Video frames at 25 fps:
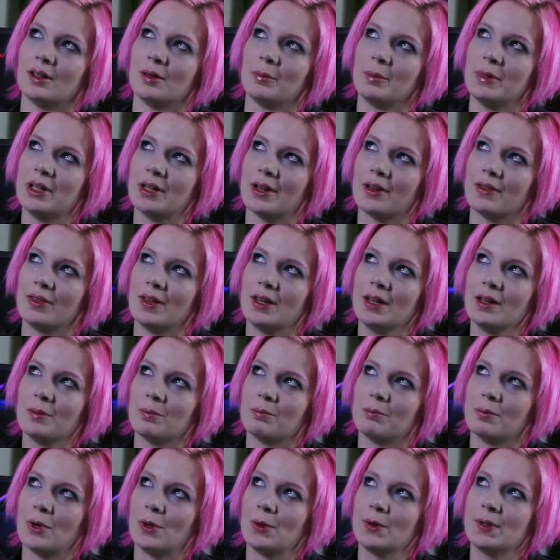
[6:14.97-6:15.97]
I mean, I
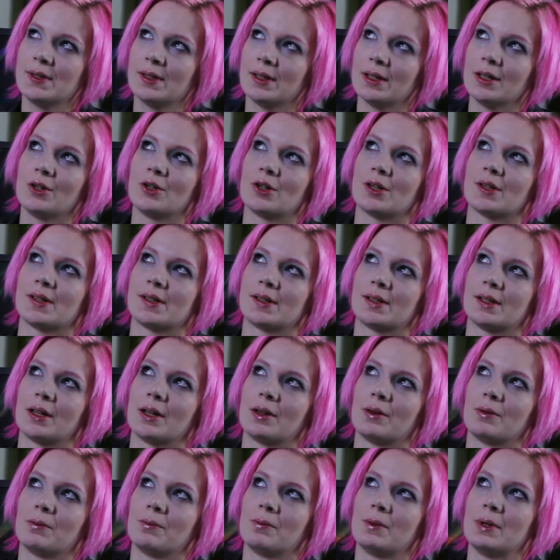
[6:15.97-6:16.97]
think mostly just
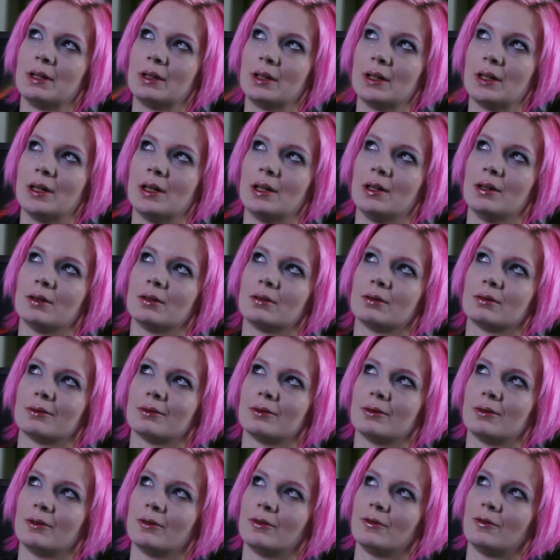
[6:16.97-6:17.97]
like really
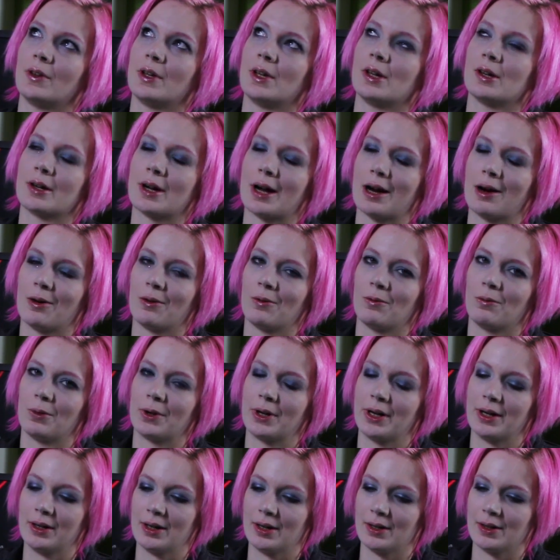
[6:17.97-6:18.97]
figure out
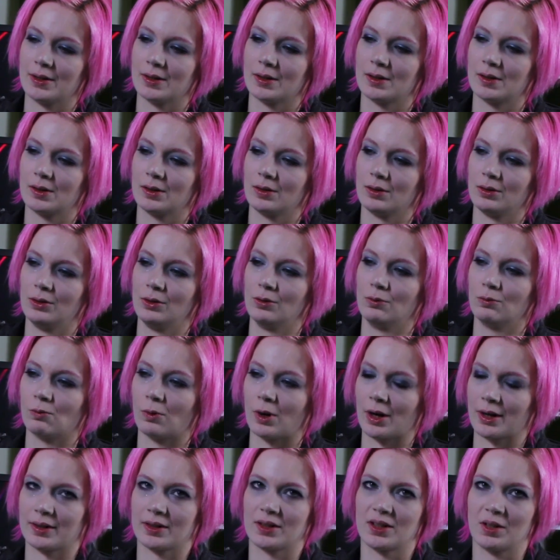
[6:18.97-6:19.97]
what it is you
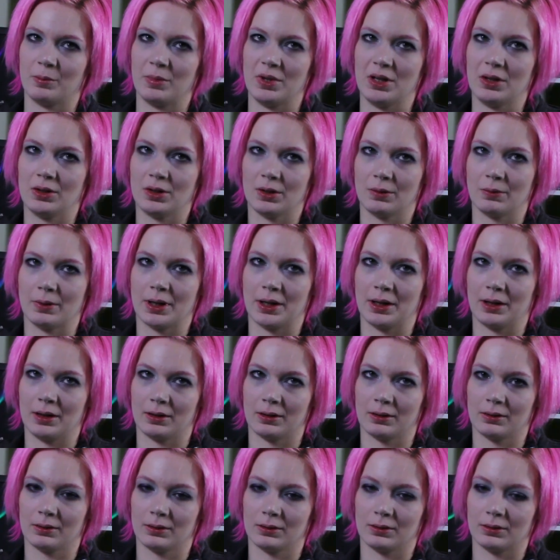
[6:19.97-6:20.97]
want to be
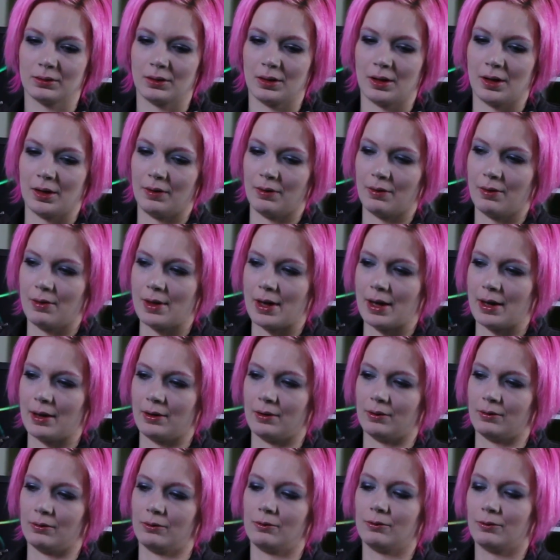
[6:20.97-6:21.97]
doing, and
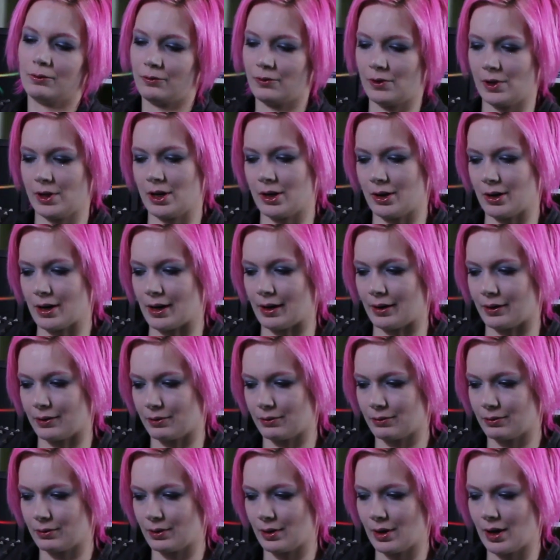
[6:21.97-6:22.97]
then figure
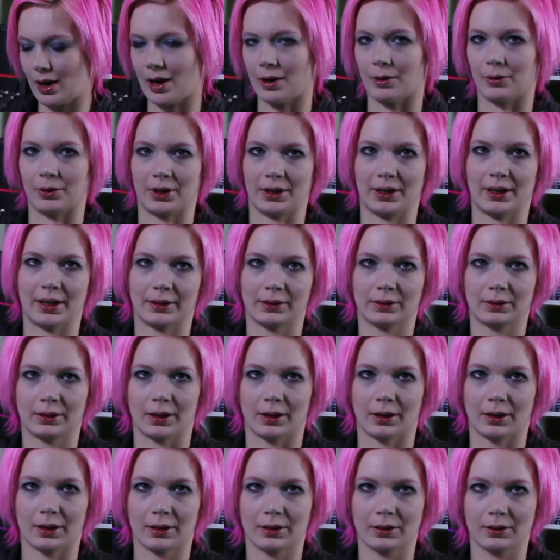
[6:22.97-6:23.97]
out how to get
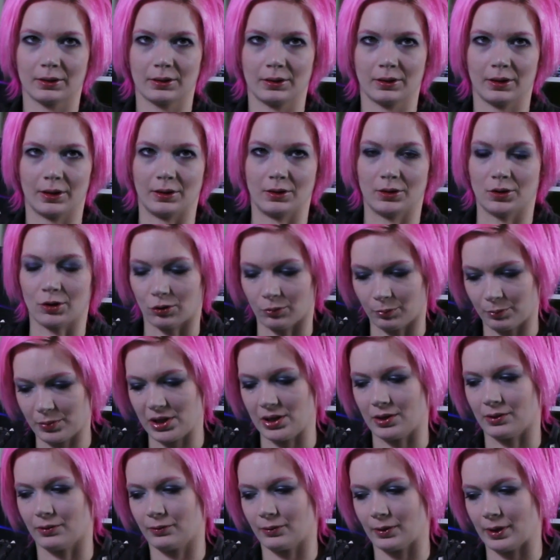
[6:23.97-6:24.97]
there, and don't
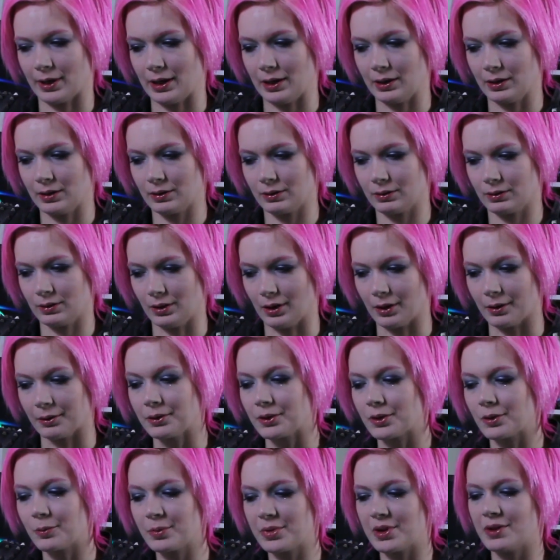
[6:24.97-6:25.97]
be afraid, you know,
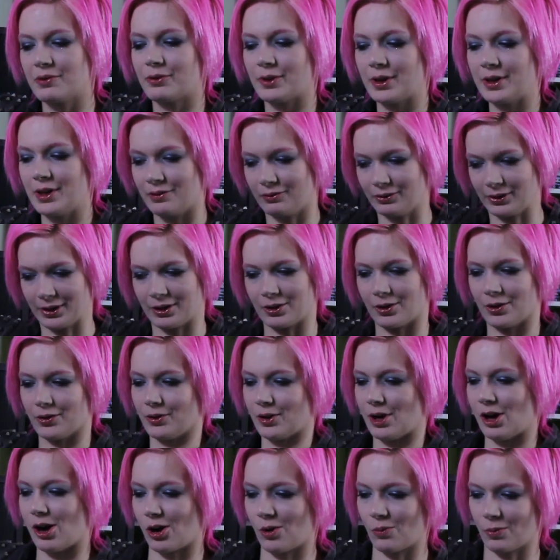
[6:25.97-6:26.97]
and don't be afraid of like all
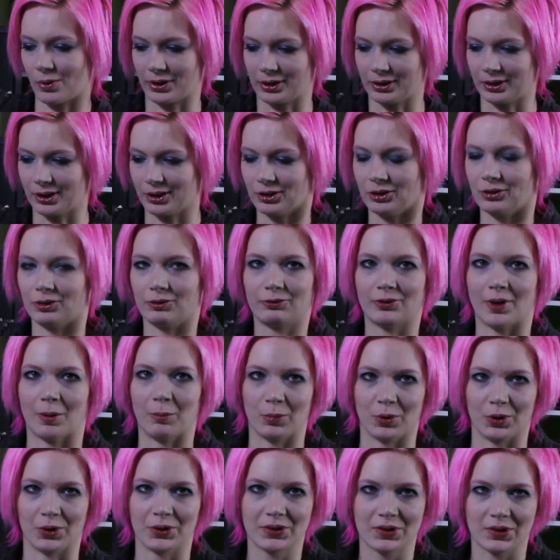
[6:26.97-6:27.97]
the awkward little
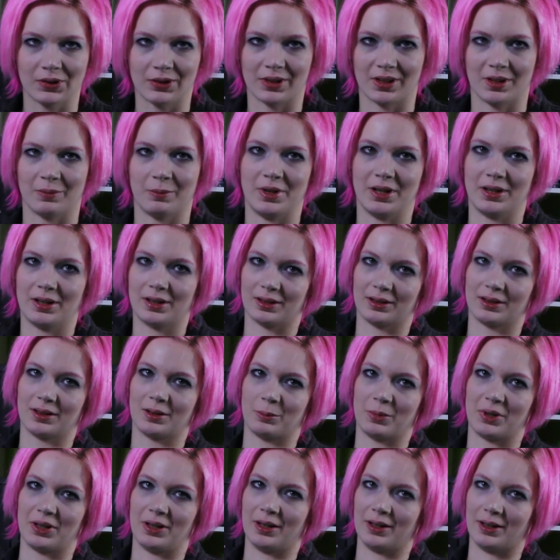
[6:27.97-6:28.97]
fumbles you're gonna make at
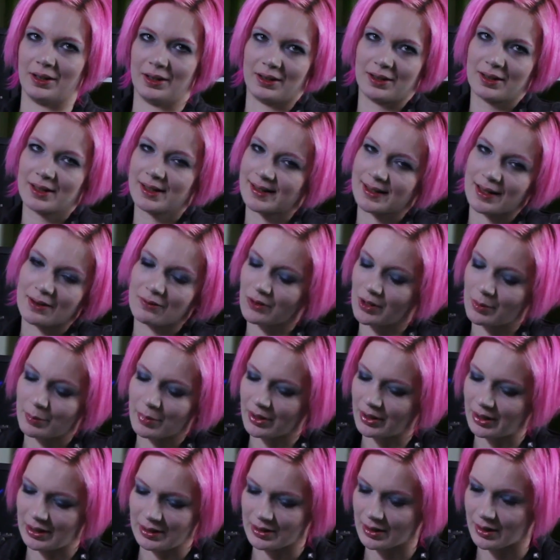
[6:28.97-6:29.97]
the beginning, because
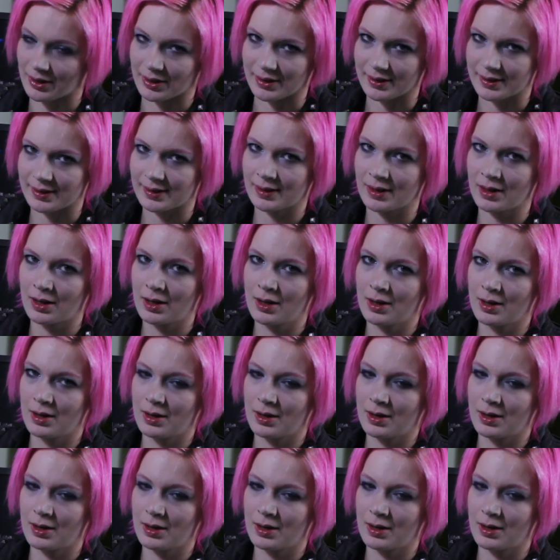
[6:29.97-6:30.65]
everybody does.